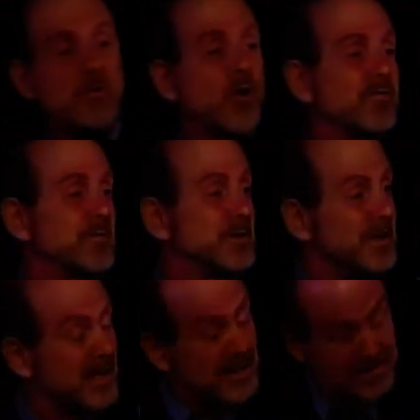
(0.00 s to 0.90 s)
home from her
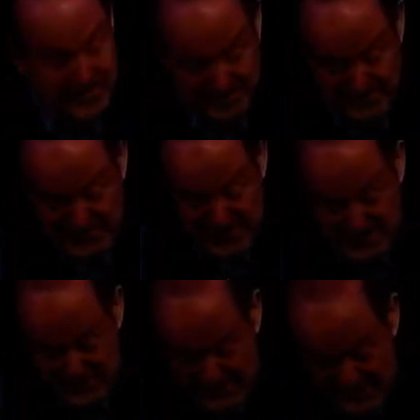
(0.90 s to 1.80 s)
date
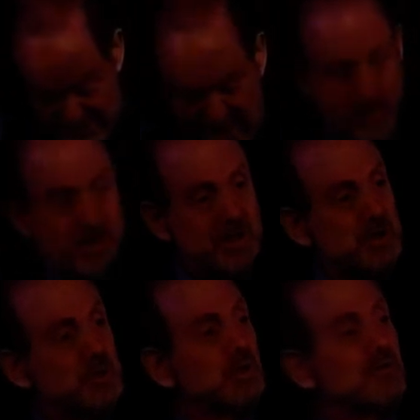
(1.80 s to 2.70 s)
Howie's
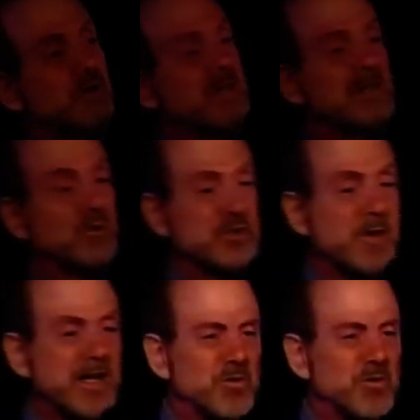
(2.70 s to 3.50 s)
usual greeting was met